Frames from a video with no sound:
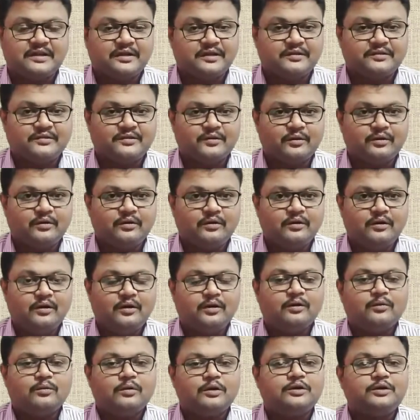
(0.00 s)
So
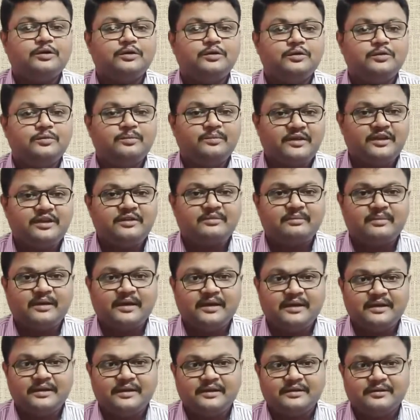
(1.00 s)
what do you mean
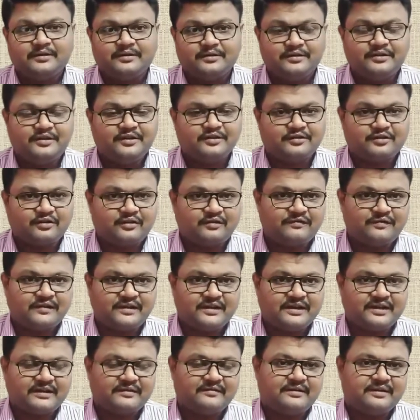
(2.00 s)
by the
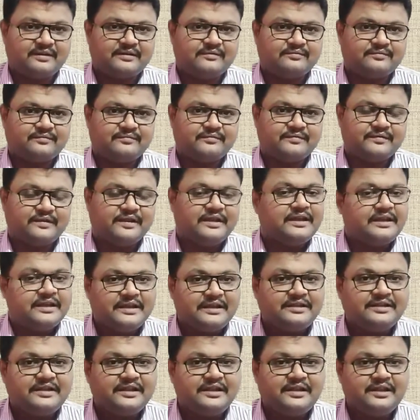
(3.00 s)
trophic level?
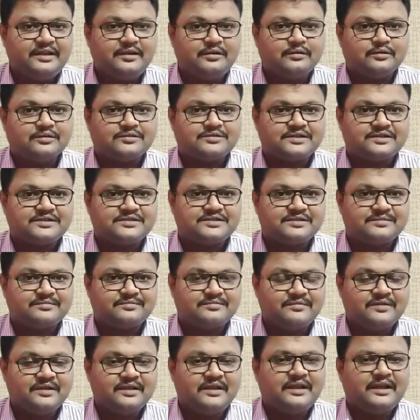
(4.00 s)
In the
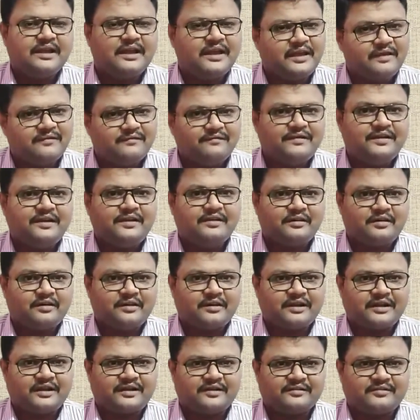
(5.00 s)
ecosystem, every
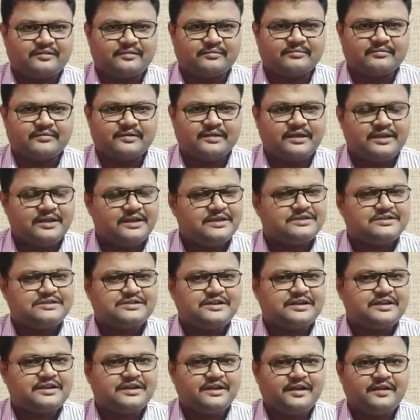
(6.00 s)
organism, each
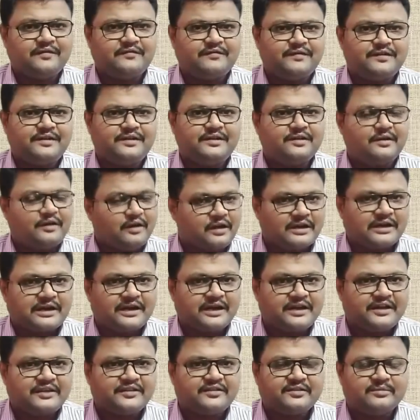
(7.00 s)
and every
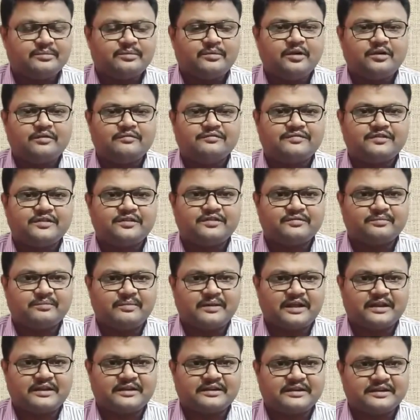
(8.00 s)
organism of this
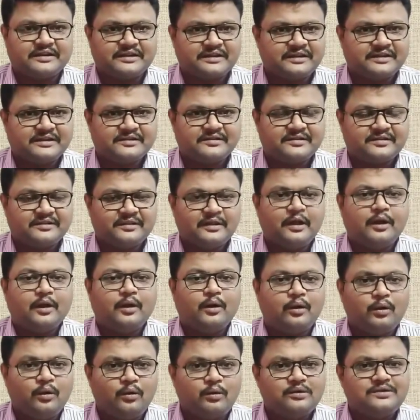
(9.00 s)
planet Earth
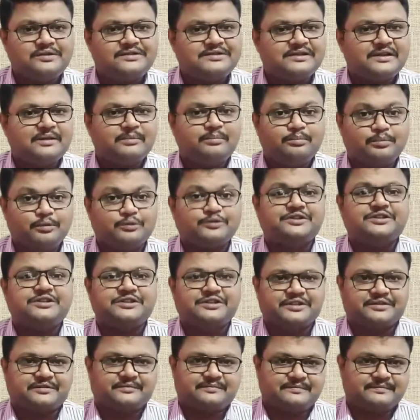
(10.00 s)
holds a
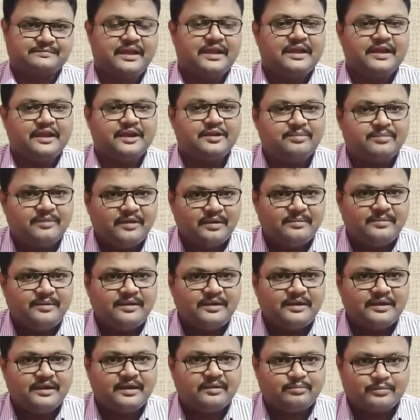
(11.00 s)
position. It may
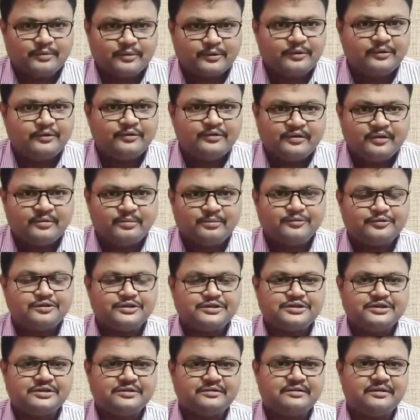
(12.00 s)
be a producer
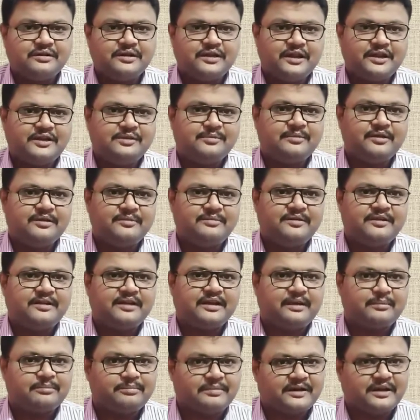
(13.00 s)
position, it may be
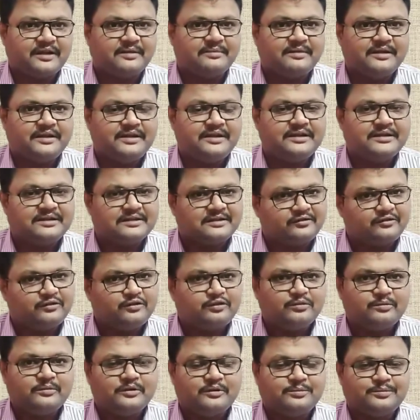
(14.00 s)
a primary
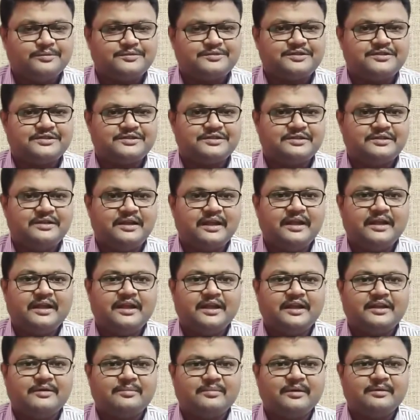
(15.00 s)
consumer position,
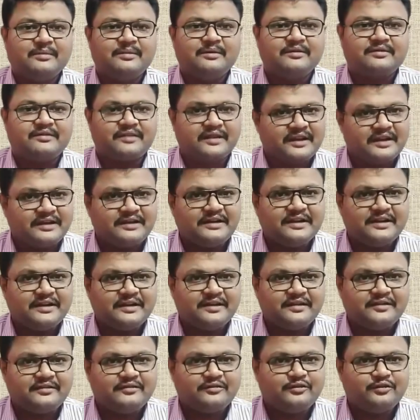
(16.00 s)
it may be secondary
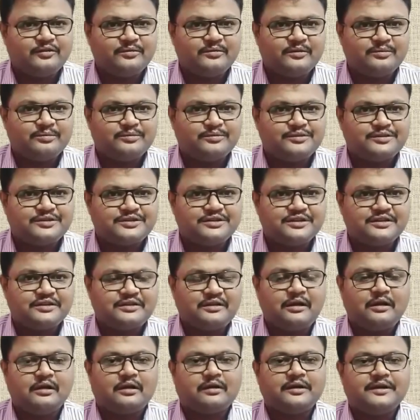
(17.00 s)
consumer
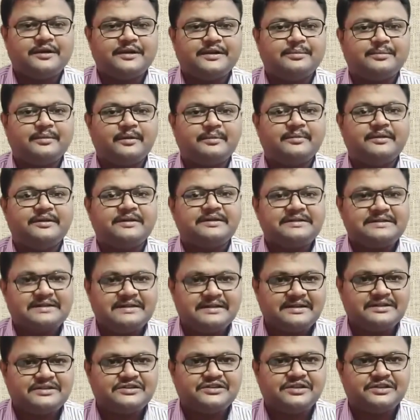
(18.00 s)
position, or it may be
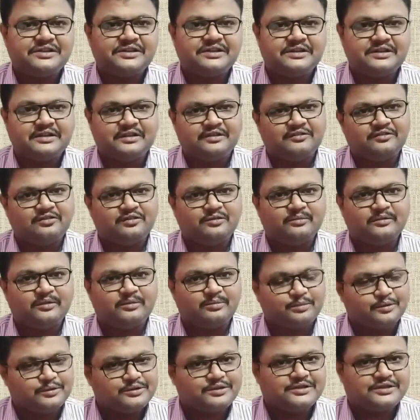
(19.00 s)
tertiary consumer
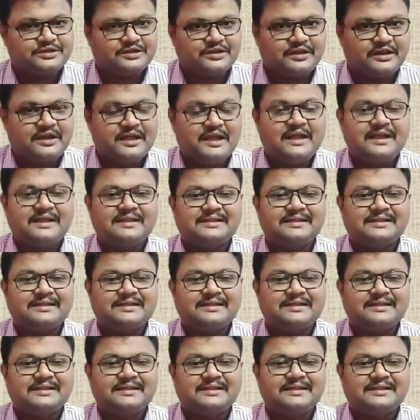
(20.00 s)
position.